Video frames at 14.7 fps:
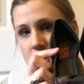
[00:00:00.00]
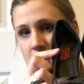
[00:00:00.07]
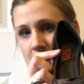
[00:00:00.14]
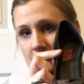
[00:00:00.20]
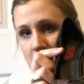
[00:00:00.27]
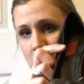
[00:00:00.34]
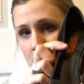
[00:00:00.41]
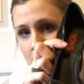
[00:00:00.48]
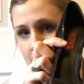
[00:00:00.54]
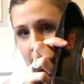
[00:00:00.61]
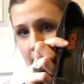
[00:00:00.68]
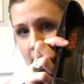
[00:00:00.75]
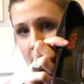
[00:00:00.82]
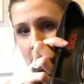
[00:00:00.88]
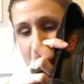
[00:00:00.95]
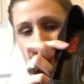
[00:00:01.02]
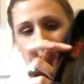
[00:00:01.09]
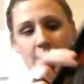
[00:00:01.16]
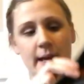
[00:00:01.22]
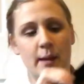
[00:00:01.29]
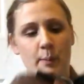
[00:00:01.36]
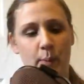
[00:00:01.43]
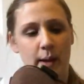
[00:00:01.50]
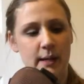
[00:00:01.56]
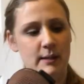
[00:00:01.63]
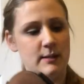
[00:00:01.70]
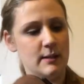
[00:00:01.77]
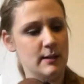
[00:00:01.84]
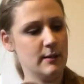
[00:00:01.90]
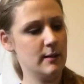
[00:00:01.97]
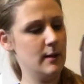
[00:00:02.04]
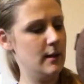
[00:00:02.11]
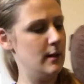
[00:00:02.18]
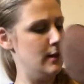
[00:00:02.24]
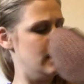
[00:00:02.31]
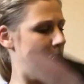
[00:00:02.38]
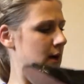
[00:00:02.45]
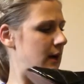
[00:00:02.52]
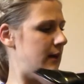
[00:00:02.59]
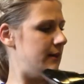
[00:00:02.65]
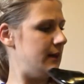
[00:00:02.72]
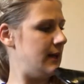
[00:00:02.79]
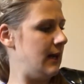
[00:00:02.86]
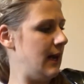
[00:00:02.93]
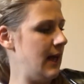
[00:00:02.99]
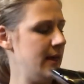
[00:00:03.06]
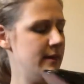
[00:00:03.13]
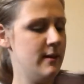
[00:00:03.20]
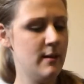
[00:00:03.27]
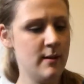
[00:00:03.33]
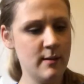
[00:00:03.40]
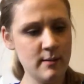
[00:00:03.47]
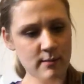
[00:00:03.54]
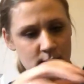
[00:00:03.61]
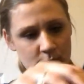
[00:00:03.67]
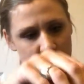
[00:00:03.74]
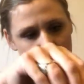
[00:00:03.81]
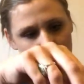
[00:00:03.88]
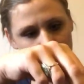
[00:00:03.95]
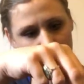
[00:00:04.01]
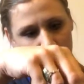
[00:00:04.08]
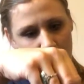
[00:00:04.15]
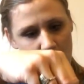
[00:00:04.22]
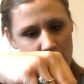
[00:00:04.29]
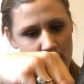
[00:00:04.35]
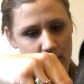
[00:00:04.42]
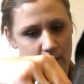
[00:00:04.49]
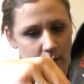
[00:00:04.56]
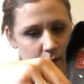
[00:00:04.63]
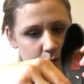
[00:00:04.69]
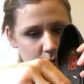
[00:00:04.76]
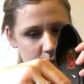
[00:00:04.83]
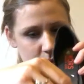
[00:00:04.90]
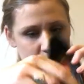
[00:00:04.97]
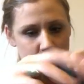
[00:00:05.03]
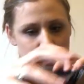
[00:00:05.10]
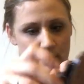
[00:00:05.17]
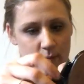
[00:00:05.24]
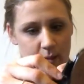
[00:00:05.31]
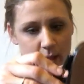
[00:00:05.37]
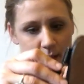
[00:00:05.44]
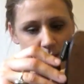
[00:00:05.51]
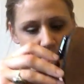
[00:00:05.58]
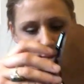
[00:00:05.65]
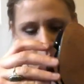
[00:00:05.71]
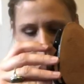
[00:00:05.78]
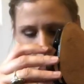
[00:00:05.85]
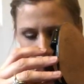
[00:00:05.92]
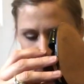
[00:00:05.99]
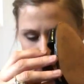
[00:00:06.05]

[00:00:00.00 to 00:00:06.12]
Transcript: just kind of caught my eye. They're like a patent, are they leather? That's a good question to ask.